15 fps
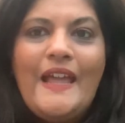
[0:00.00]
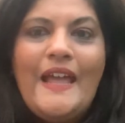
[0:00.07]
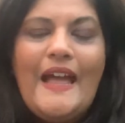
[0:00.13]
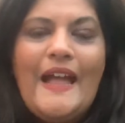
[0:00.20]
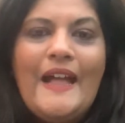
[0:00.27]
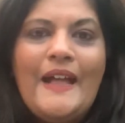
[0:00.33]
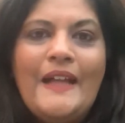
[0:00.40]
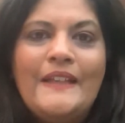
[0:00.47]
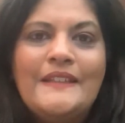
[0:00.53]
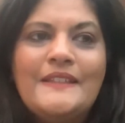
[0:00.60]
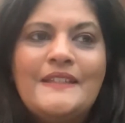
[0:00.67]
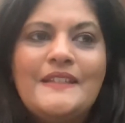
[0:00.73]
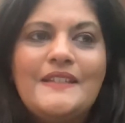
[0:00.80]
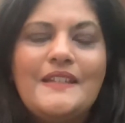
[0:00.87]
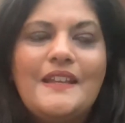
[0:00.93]

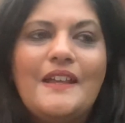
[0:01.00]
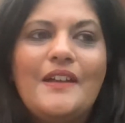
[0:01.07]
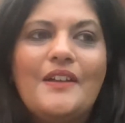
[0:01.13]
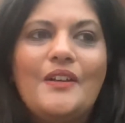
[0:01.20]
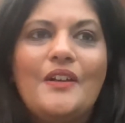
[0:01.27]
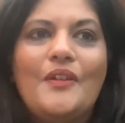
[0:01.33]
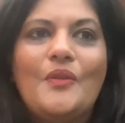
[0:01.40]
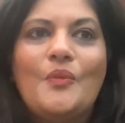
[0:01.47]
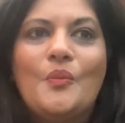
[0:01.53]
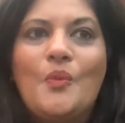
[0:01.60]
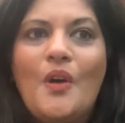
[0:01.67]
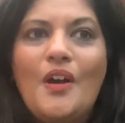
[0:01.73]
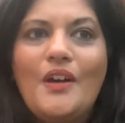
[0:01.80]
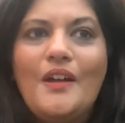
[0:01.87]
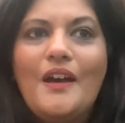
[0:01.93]
And
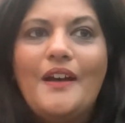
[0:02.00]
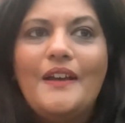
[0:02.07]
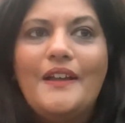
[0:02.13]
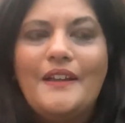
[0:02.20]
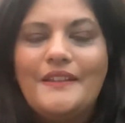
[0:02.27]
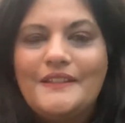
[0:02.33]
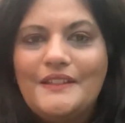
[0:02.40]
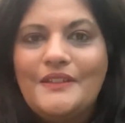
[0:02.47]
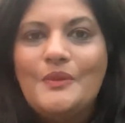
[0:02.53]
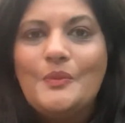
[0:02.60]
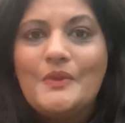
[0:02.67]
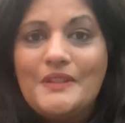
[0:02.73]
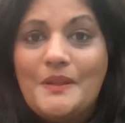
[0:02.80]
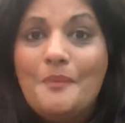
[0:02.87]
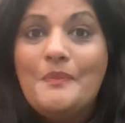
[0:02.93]
what
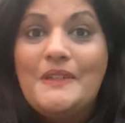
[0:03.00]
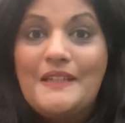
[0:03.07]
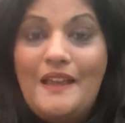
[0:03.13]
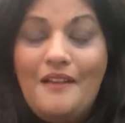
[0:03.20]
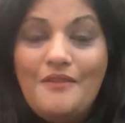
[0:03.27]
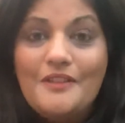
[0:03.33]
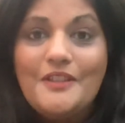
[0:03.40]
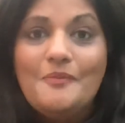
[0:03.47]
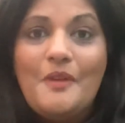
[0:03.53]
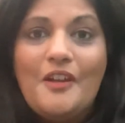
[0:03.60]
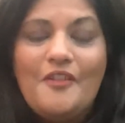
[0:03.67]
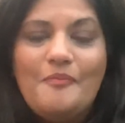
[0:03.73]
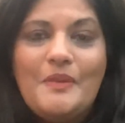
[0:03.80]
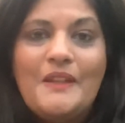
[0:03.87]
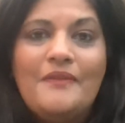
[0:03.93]
was somebody else might
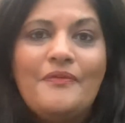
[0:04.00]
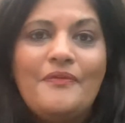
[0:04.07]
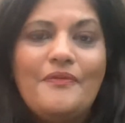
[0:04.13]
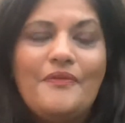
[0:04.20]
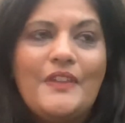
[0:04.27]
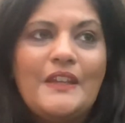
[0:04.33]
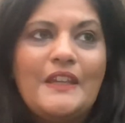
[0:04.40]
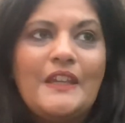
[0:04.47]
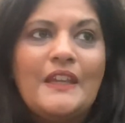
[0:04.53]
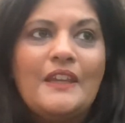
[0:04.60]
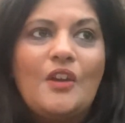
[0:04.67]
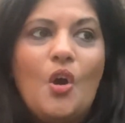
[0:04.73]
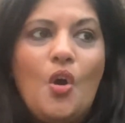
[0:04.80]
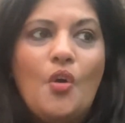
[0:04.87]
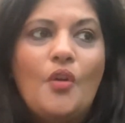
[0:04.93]
have been thinking
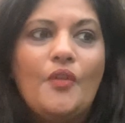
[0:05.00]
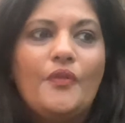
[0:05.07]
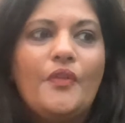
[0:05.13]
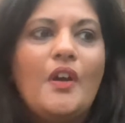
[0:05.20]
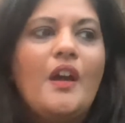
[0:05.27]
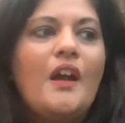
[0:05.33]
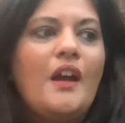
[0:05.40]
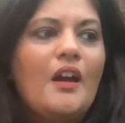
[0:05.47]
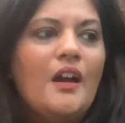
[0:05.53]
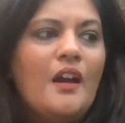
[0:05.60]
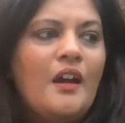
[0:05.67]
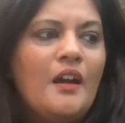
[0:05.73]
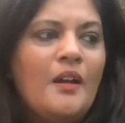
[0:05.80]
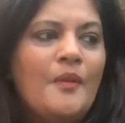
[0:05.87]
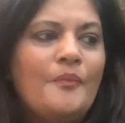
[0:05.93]
of
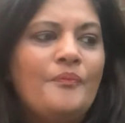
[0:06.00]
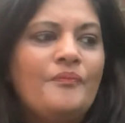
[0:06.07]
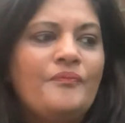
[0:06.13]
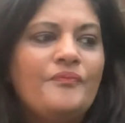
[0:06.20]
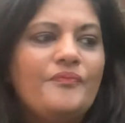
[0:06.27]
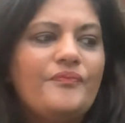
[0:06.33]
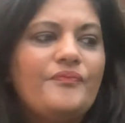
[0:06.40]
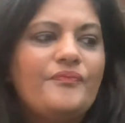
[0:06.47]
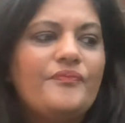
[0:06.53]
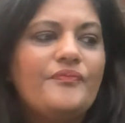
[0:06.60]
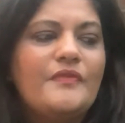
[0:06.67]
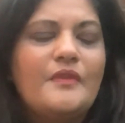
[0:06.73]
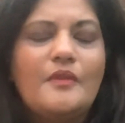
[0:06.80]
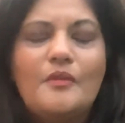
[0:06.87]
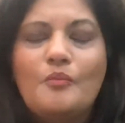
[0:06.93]

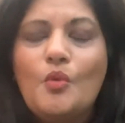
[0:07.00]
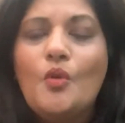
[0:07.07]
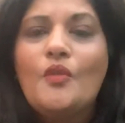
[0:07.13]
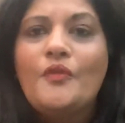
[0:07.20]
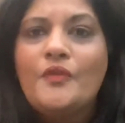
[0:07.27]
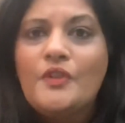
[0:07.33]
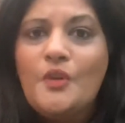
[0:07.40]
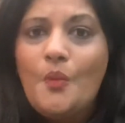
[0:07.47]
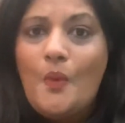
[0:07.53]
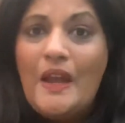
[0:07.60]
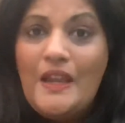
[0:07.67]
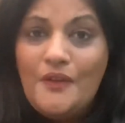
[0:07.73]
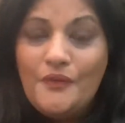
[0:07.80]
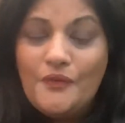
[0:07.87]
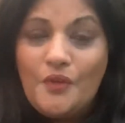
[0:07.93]
more of an away
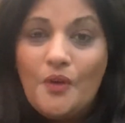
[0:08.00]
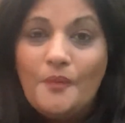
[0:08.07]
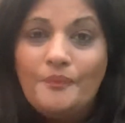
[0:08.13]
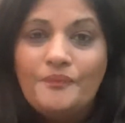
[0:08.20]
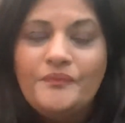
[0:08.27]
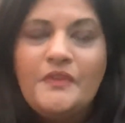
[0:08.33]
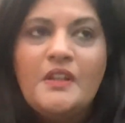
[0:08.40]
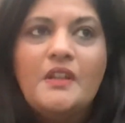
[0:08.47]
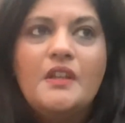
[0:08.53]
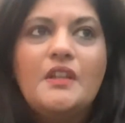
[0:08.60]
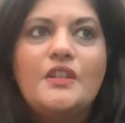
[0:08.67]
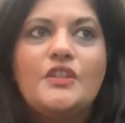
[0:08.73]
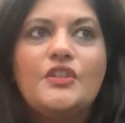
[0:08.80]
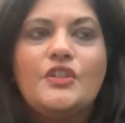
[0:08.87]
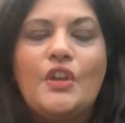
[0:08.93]
from.
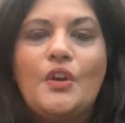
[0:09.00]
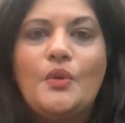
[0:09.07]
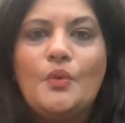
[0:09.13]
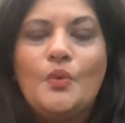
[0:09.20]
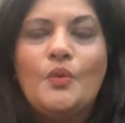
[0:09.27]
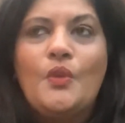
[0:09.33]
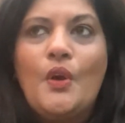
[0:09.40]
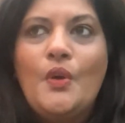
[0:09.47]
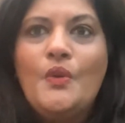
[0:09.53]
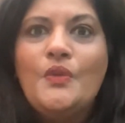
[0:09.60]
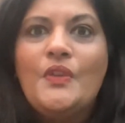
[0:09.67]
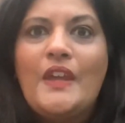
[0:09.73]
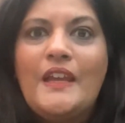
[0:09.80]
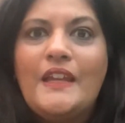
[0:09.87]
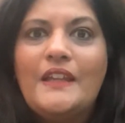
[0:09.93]
So although
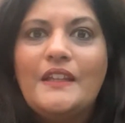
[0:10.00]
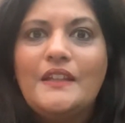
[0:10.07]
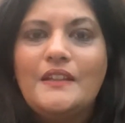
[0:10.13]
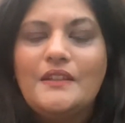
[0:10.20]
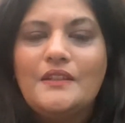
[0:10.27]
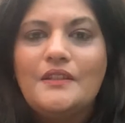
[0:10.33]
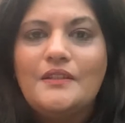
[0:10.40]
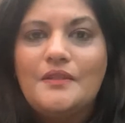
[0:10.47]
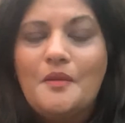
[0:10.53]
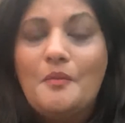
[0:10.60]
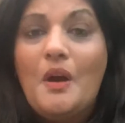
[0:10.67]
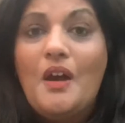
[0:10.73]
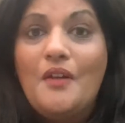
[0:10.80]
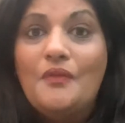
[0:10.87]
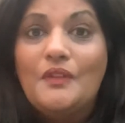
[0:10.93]
they
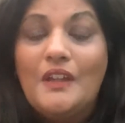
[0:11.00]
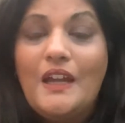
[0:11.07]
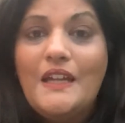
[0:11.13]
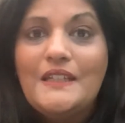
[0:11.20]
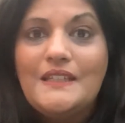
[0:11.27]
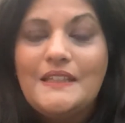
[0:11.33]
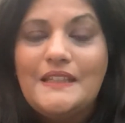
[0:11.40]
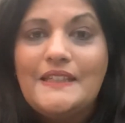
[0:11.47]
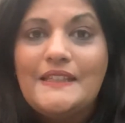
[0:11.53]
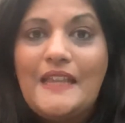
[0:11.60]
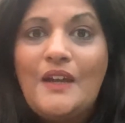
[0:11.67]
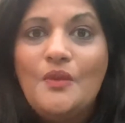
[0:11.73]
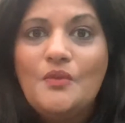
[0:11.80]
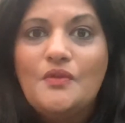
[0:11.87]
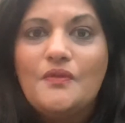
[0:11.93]
might have liked the
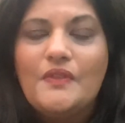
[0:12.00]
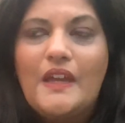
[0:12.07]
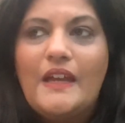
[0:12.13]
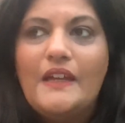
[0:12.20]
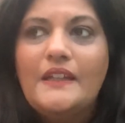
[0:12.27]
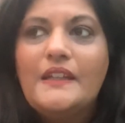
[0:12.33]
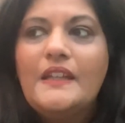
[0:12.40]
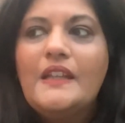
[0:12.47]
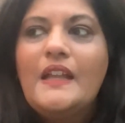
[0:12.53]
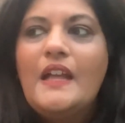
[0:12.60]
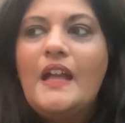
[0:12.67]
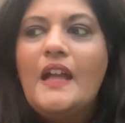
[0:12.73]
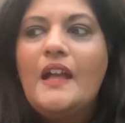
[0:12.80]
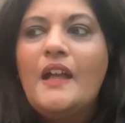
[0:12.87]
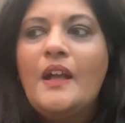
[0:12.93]
sound of that,
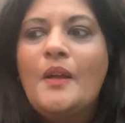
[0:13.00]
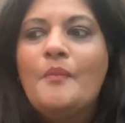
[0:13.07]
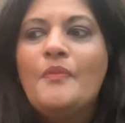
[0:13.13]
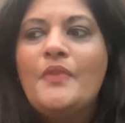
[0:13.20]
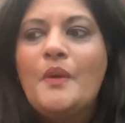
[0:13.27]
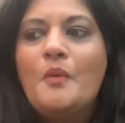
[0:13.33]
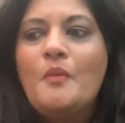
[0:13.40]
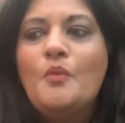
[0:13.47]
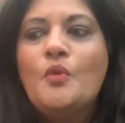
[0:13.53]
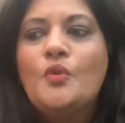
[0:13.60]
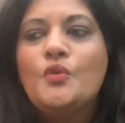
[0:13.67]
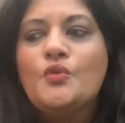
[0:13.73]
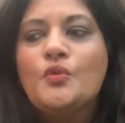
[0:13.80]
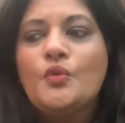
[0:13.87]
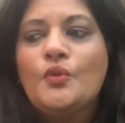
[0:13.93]
they were more
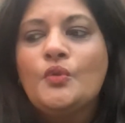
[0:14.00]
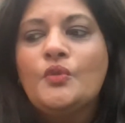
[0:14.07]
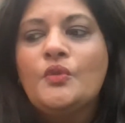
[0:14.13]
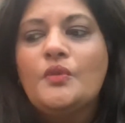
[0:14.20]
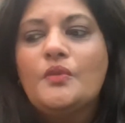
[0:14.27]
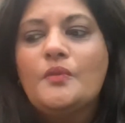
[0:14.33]
drawn